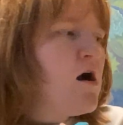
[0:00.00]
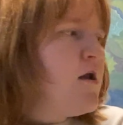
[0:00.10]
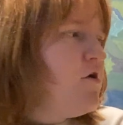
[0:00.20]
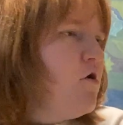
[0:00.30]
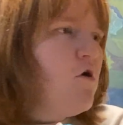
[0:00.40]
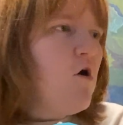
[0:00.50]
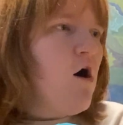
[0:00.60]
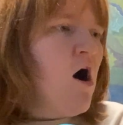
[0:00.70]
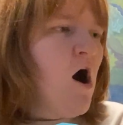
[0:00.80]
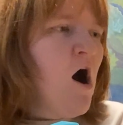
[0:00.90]
doodle.
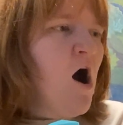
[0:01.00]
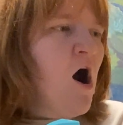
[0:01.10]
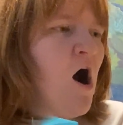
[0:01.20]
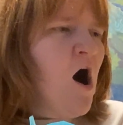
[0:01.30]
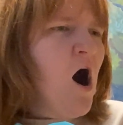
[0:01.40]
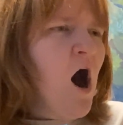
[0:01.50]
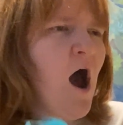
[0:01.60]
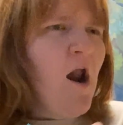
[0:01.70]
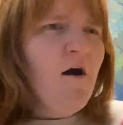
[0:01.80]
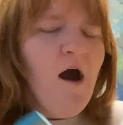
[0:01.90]

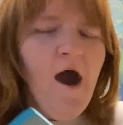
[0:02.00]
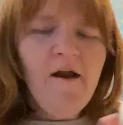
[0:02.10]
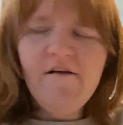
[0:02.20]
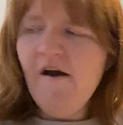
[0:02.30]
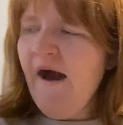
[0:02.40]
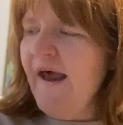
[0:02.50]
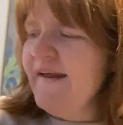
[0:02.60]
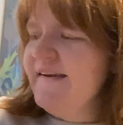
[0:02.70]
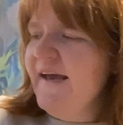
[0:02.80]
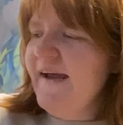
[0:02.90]
I don't know how to
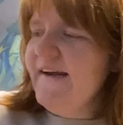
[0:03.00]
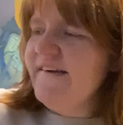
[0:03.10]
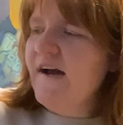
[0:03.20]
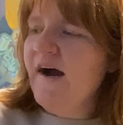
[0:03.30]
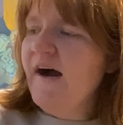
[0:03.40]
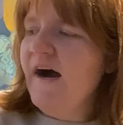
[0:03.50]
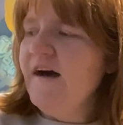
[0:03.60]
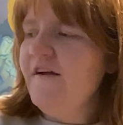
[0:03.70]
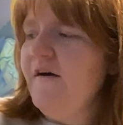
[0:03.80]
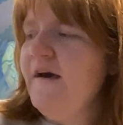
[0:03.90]
teach. I
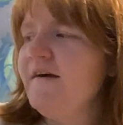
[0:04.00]
don't